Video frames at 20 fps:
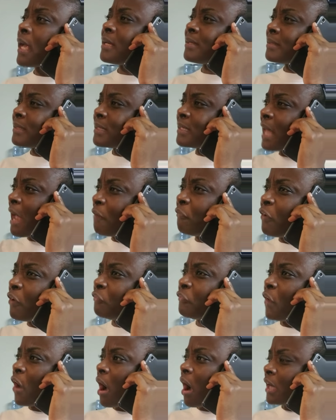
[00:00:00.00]
It's safer
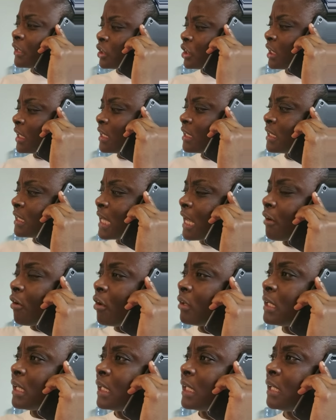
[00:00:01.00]
for her. She can sit
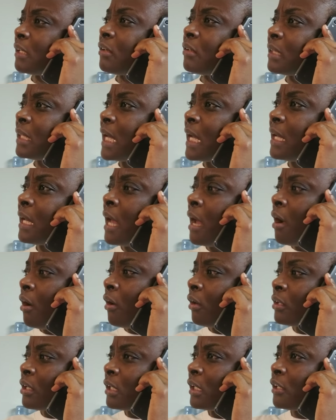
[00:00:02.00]
on the little thing,
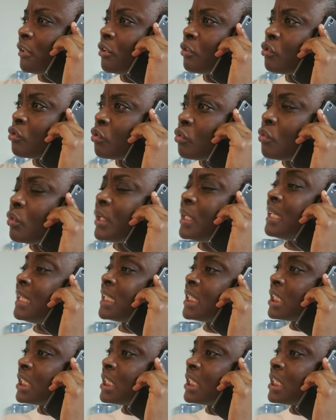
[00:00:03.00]
on the little stool in the